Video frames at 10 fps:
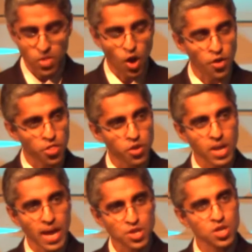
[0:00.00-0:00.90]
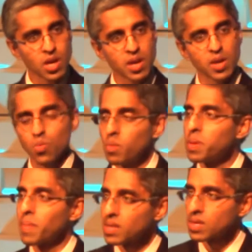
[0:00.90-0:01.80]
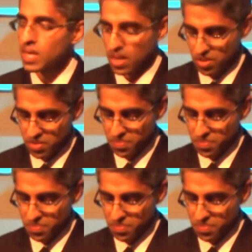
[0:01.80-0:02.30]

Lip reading: Our third action area will be mental health,